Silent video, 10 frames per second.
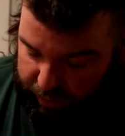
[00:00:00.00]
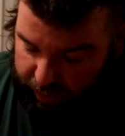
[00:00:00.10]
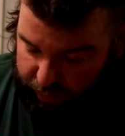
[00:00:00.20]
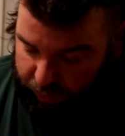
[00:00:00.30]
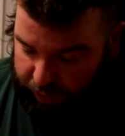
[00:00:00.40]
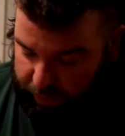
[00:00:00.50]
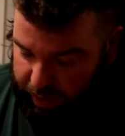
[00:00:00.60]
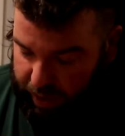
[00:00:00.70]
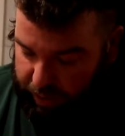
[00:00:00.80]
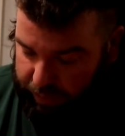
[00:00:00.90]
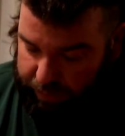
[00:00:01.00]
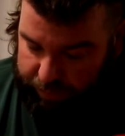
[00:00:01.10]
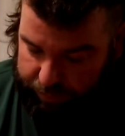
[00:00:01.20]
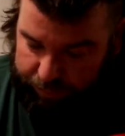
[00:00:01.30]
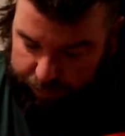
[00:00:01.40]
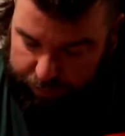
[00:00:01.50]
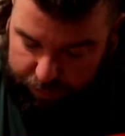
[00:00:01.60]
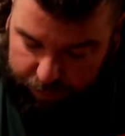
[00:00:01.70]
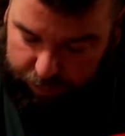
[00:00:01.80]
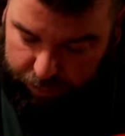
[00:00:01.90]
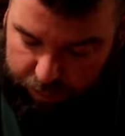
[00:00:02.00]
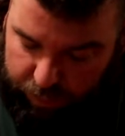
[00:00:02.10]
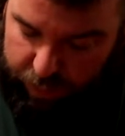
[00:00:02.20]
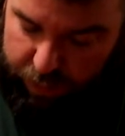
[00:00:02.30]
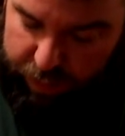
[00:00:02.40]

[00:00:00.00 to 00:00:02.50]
and work them down. We